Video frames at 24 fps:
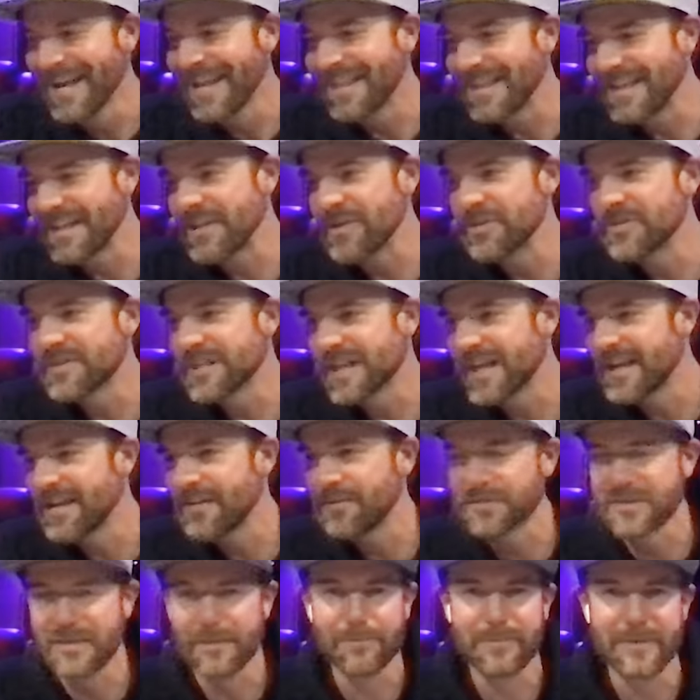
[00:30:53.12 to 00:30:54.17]
think you said it
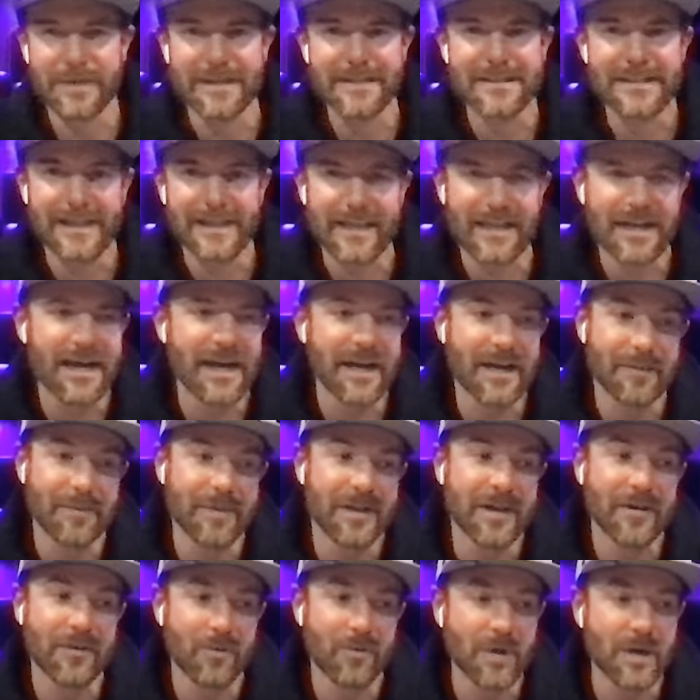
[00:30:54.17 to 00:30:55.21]
was a big ticket item,
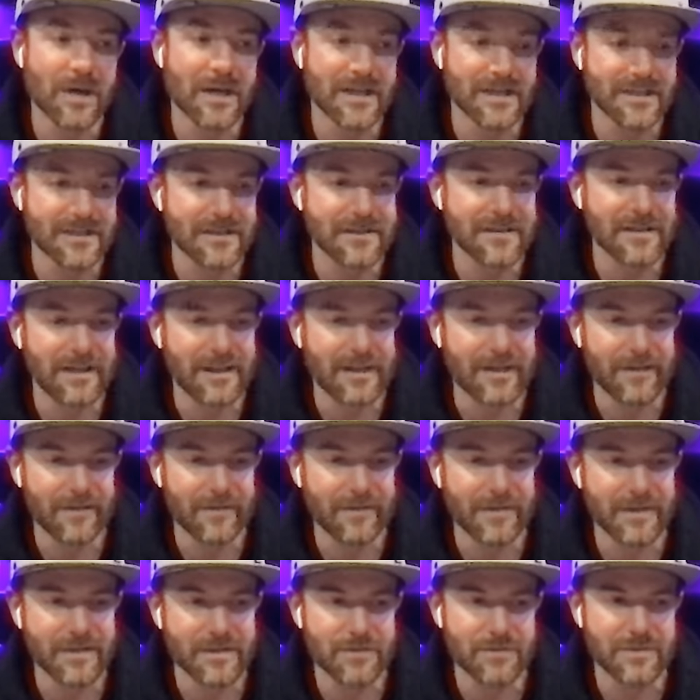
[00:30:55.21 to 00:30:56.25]
and it was. Uh,
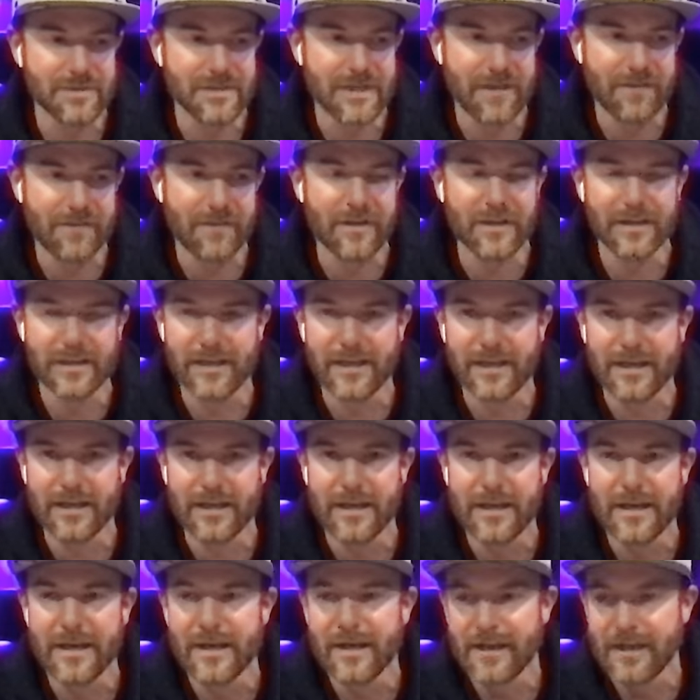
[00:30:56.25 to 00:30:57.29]
this was definitely.
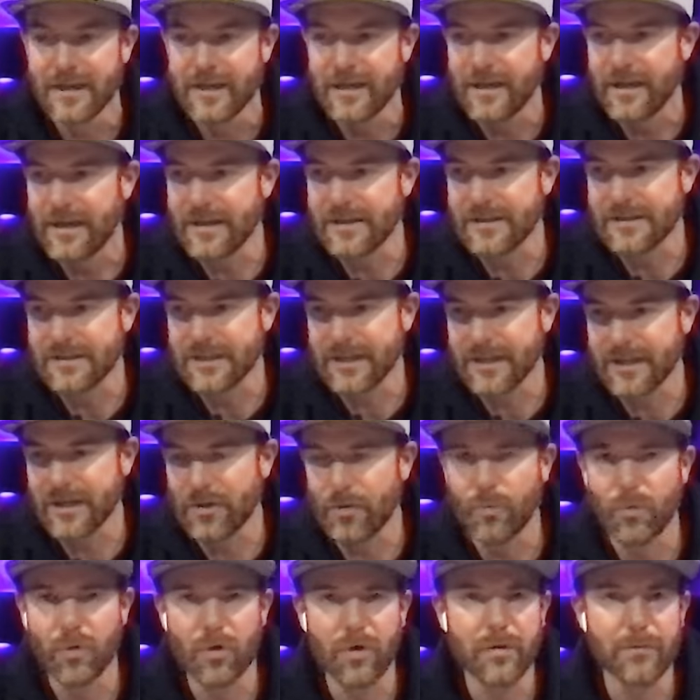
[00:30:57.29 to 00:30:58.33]
It's like a
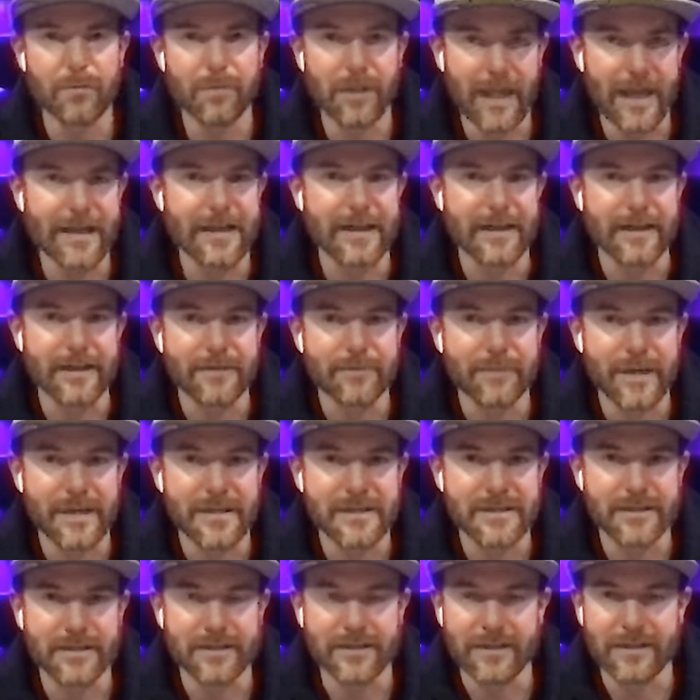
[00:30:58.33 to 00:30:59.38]
wool blanket,
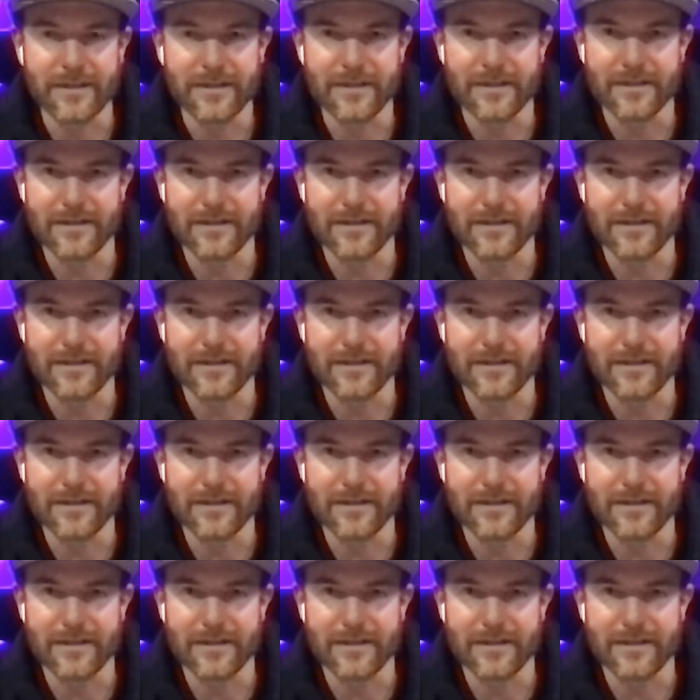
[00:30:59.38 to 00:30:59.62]
basically. That